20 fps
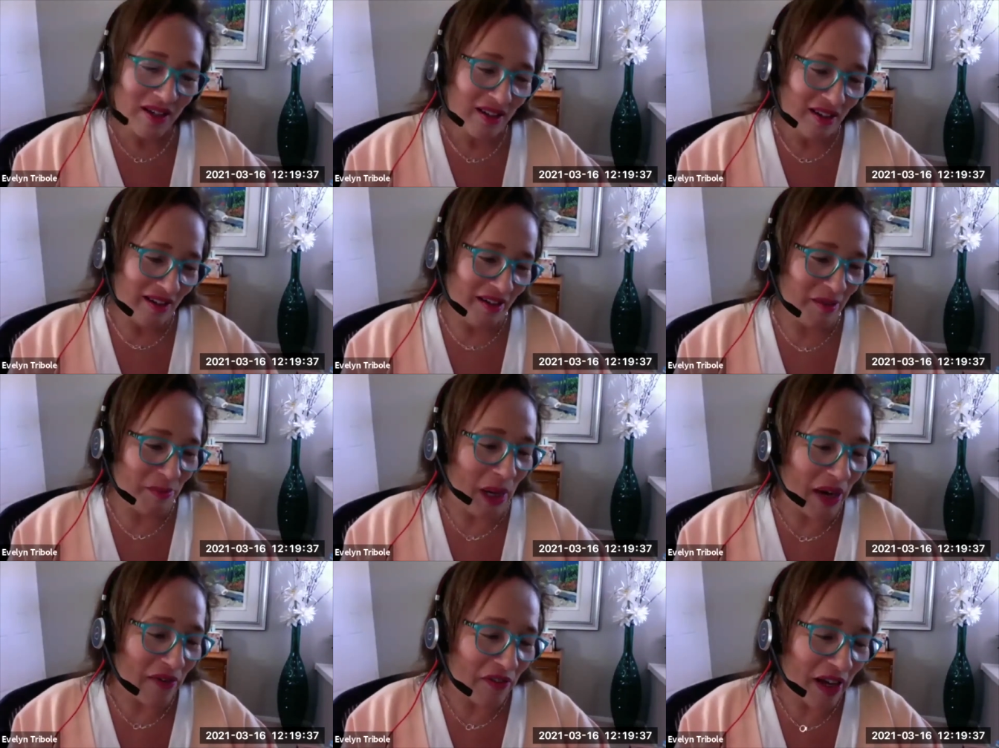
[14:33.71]

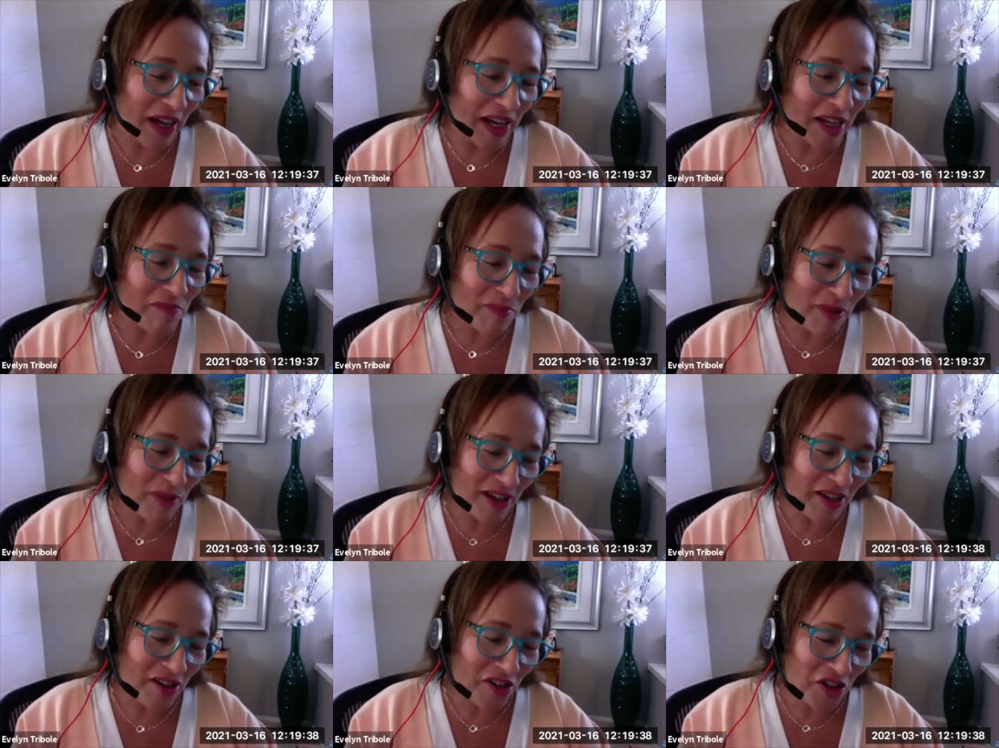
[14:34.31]
um, I've had
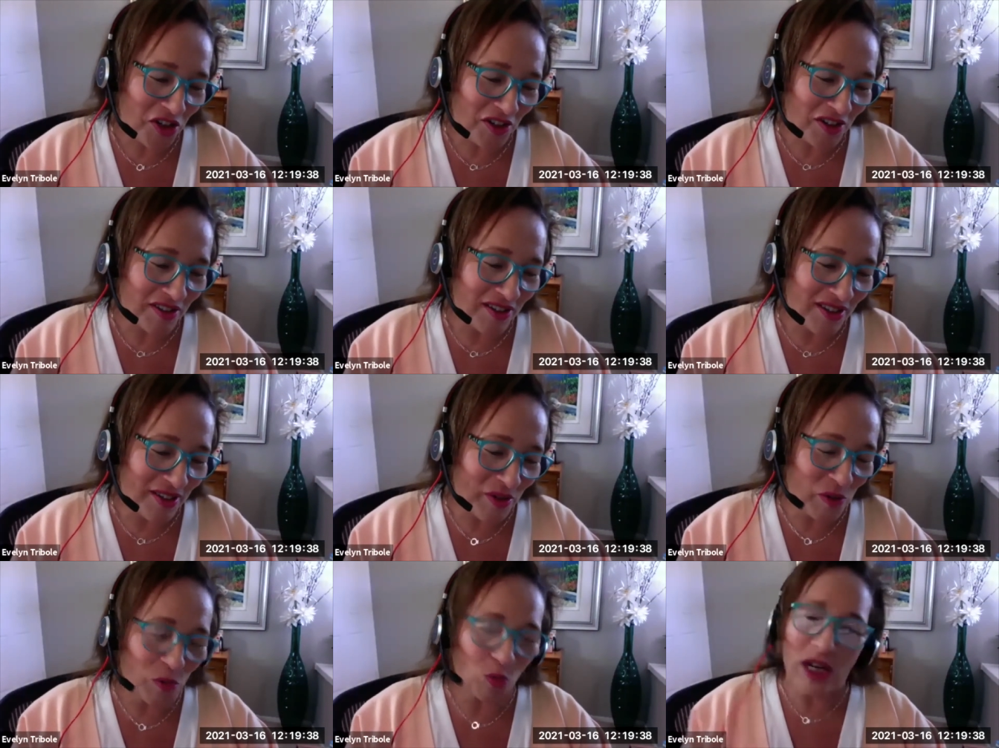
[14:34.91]

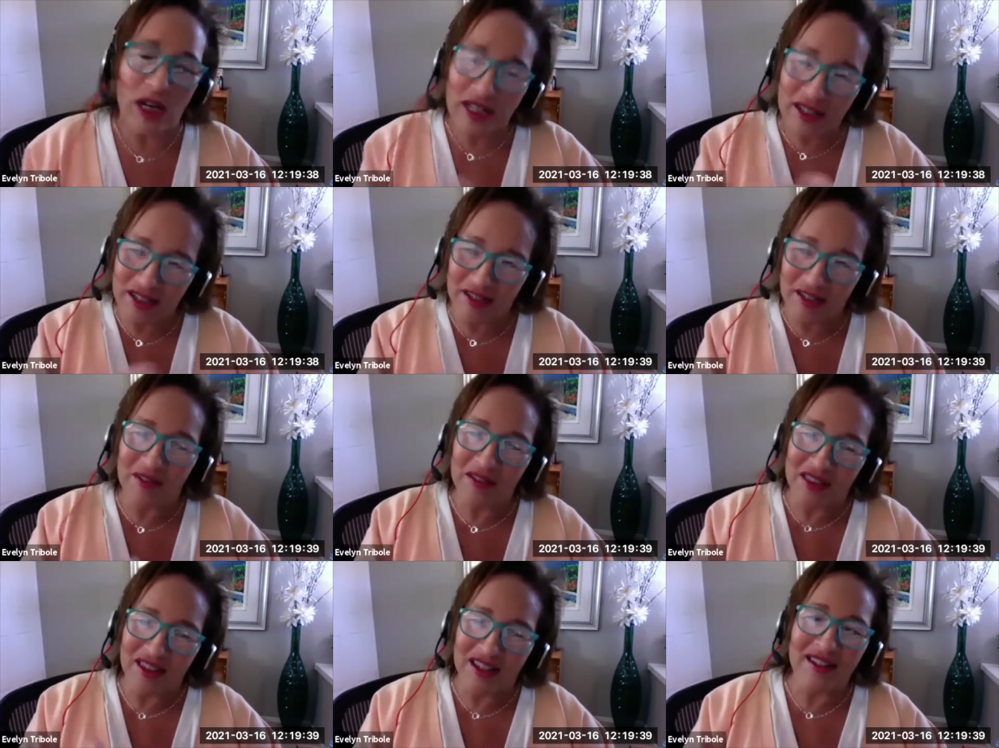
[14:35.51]
patients write
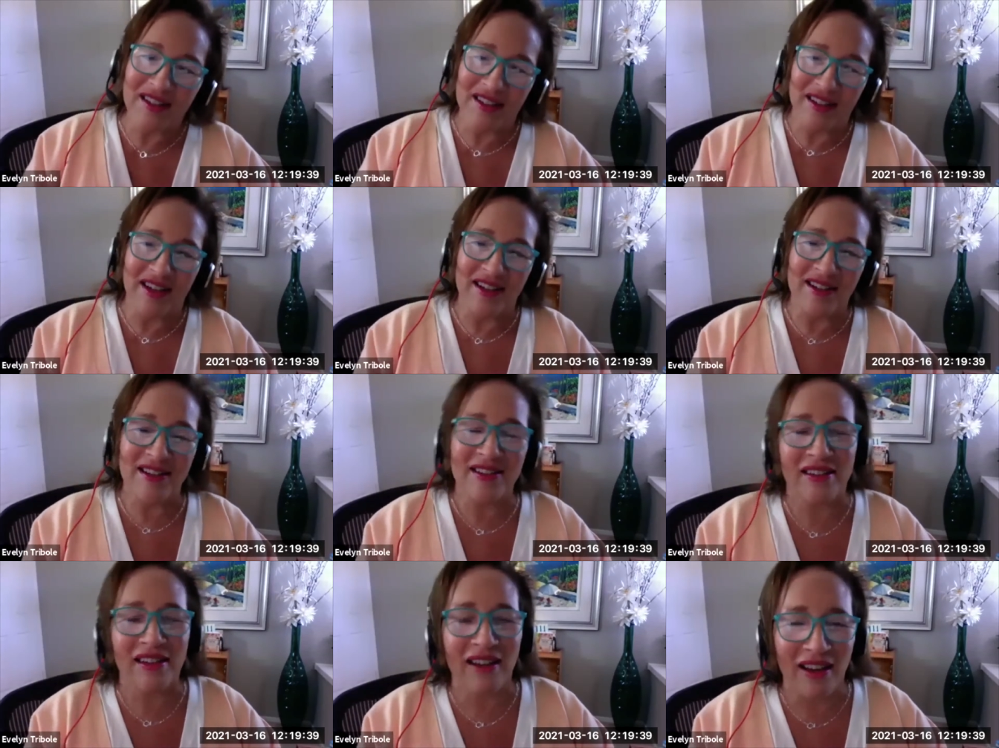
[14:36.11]
down things I
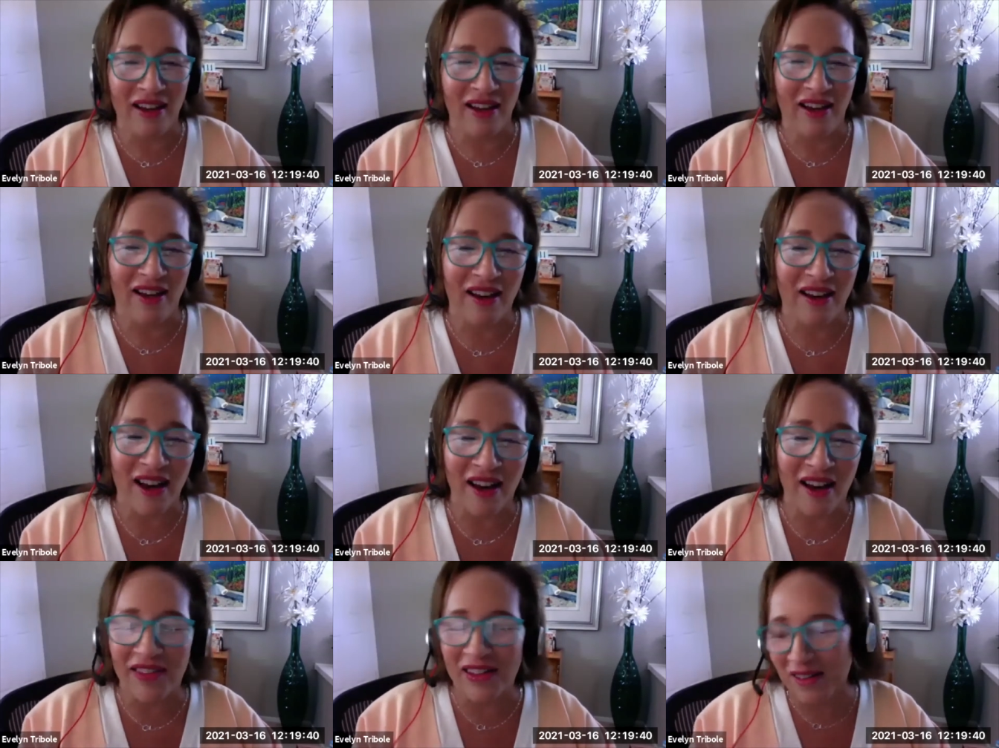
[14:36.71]
say
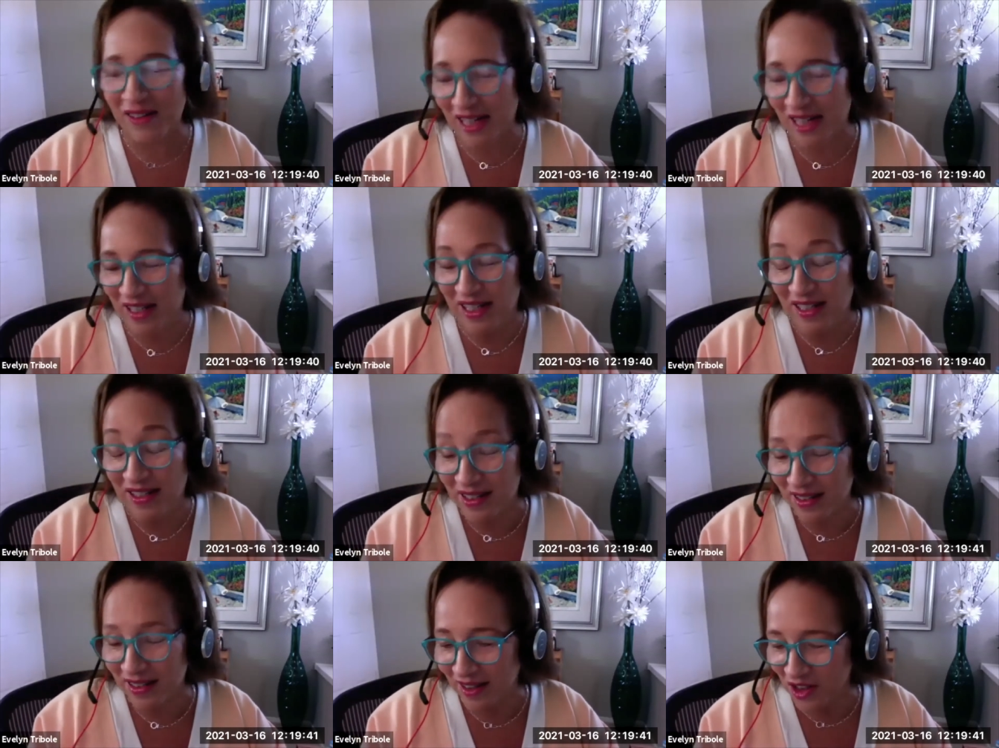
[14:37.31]
and they'll and
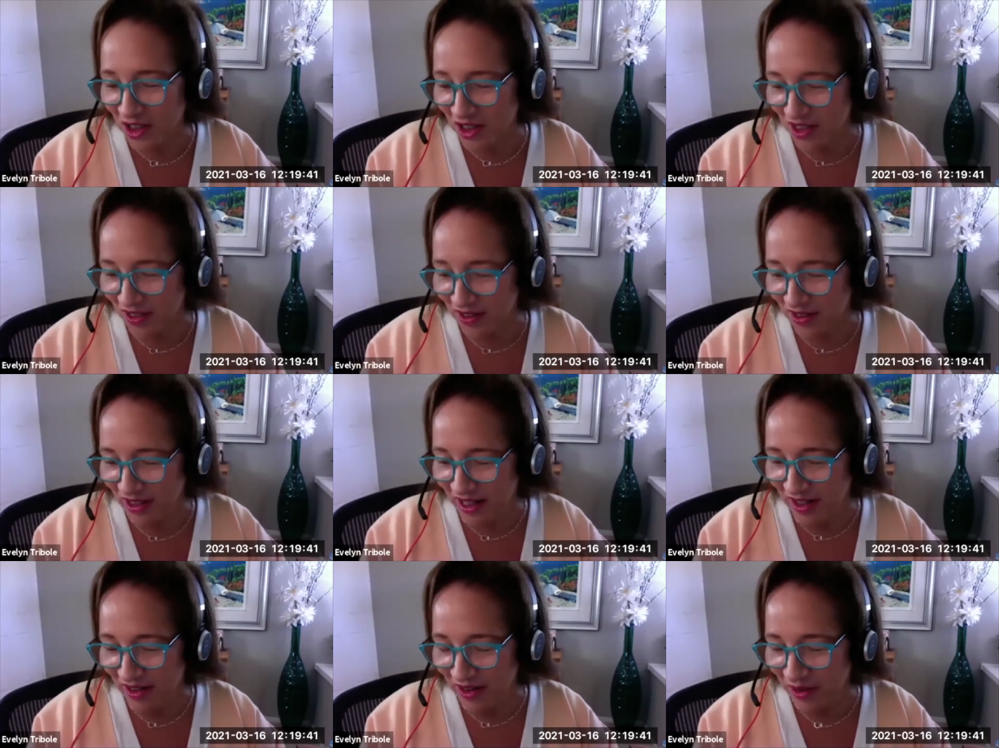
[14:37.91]
in
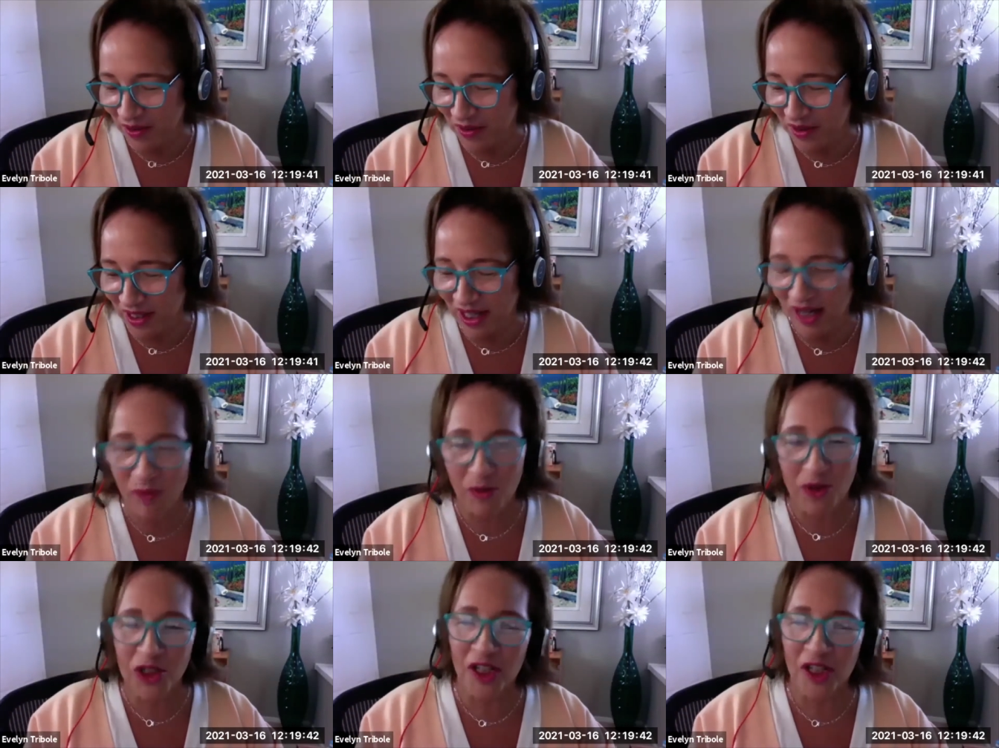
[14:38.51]
session and they'll say
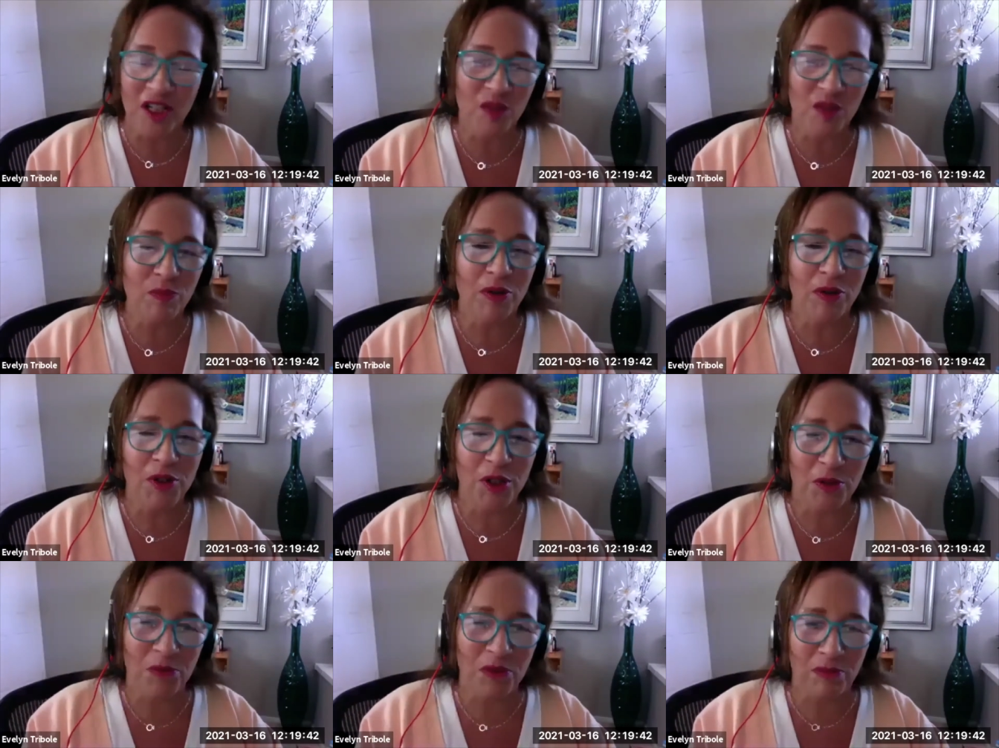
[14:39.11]
I wish I could just
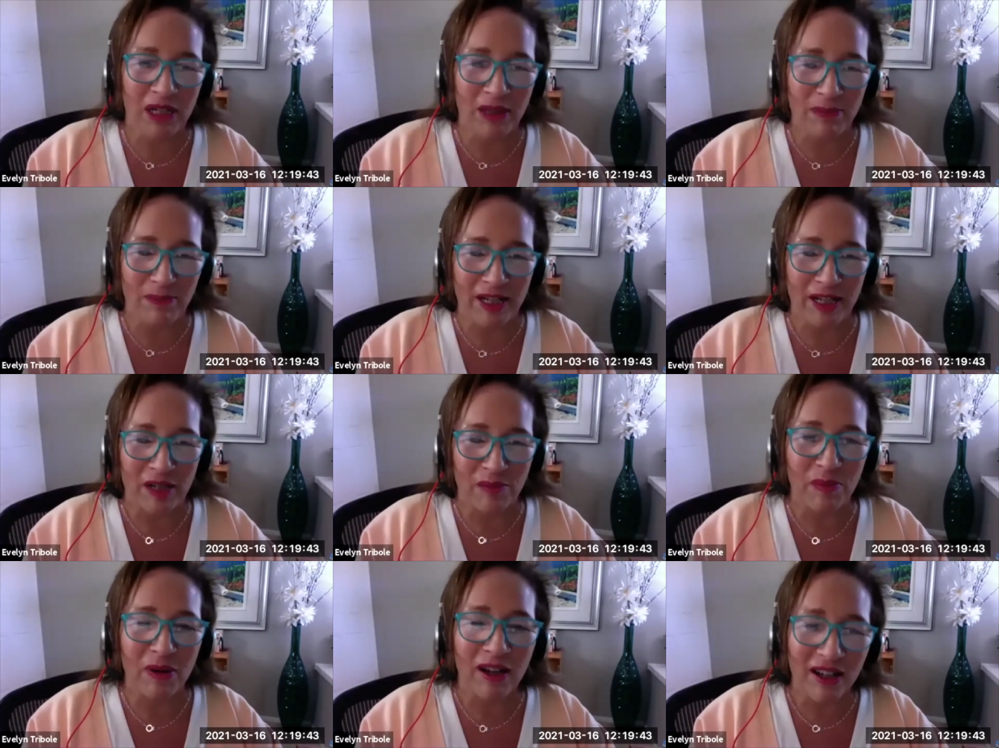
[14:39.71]
put you in my
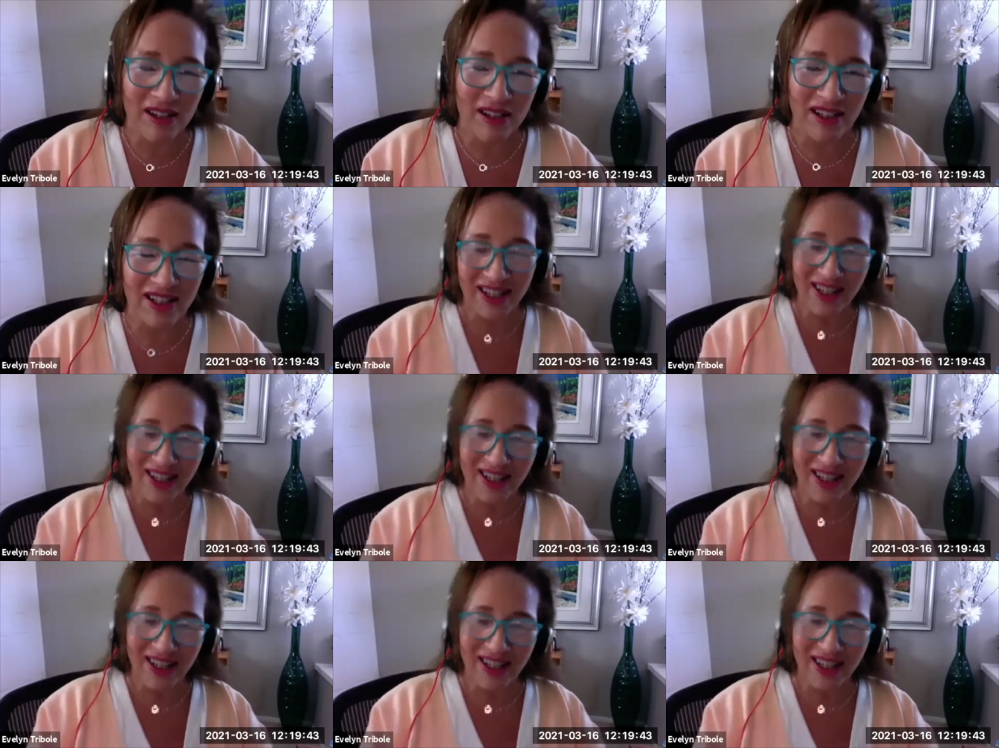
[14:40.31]
back pocket